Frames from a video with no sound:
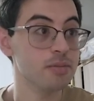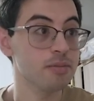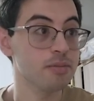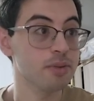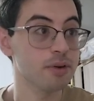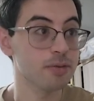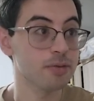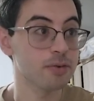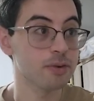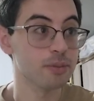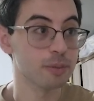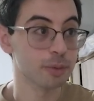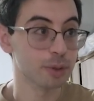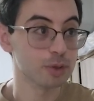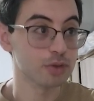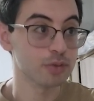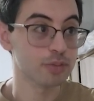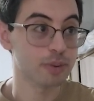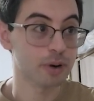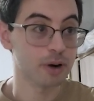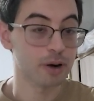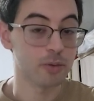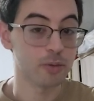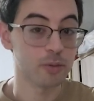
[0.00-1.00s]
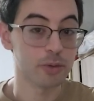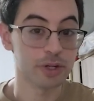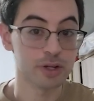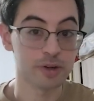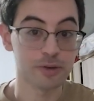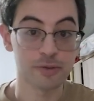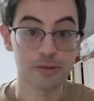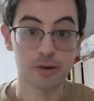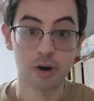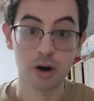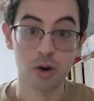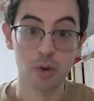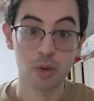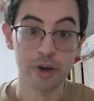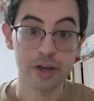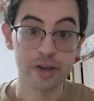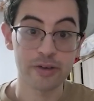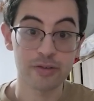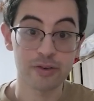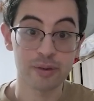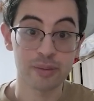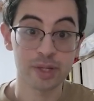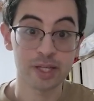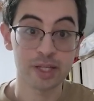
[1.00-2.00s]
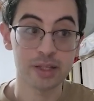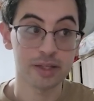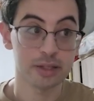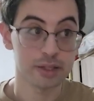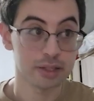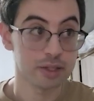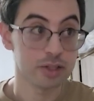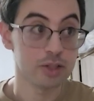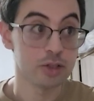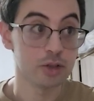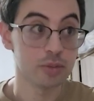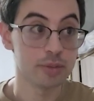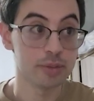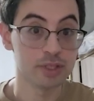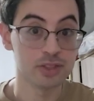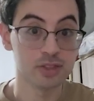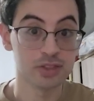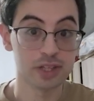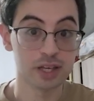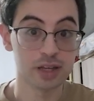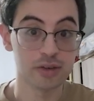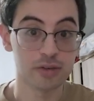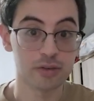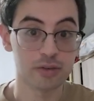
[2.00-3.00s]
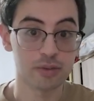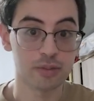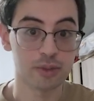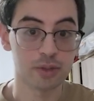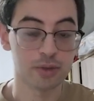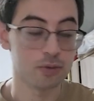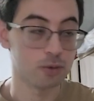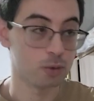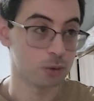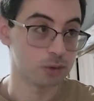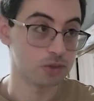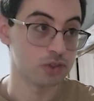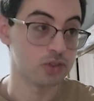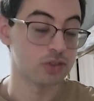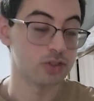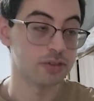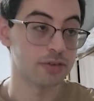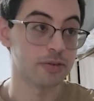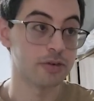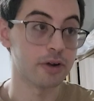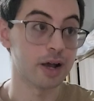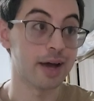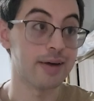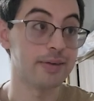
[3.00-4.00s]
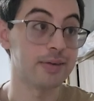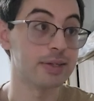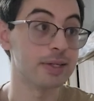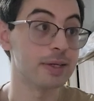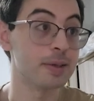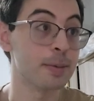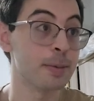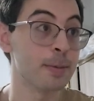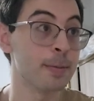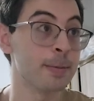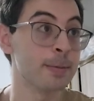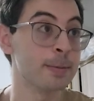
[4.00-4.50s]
But for the most part, when you're far away from it, you'll be safe from the forces of gravity.